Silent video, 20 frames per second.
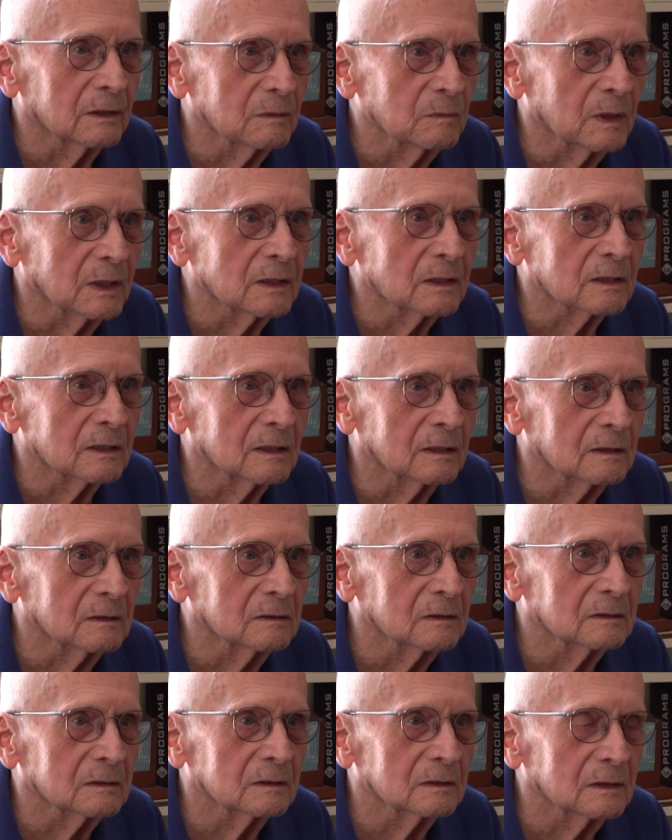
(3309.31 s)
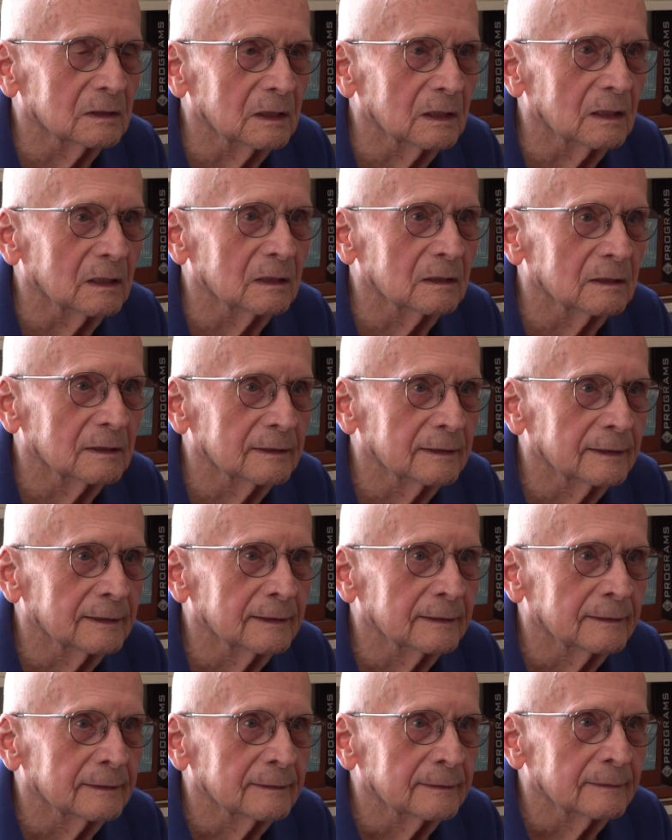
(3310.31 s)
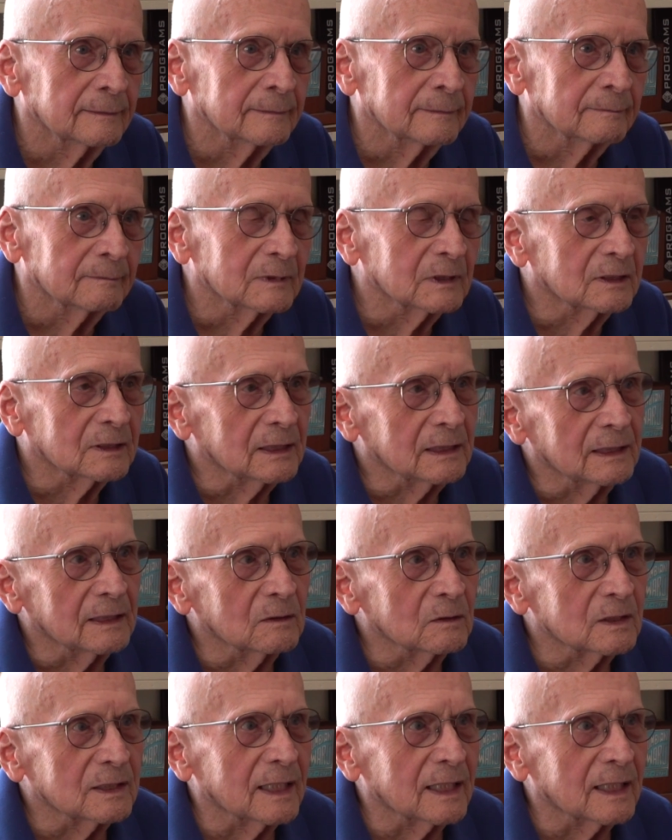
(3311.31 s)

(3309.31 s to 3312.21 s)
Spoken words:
Very much so, yeah. See,